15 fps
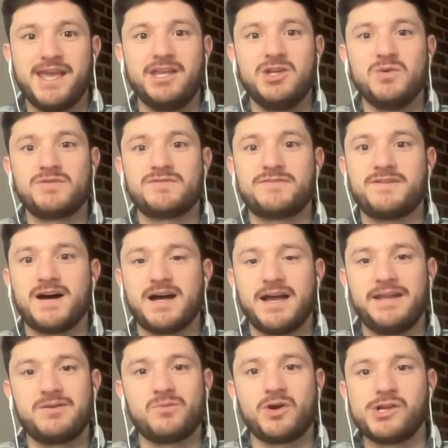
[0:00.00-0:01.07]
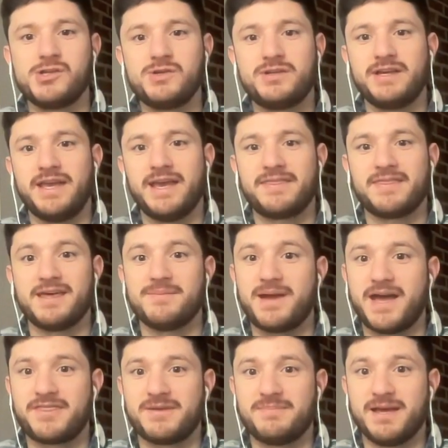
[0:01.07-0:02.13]
and you would find where you can get them
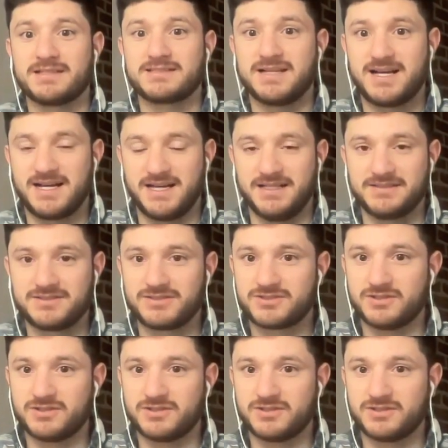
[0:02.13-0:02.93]
at the best odds.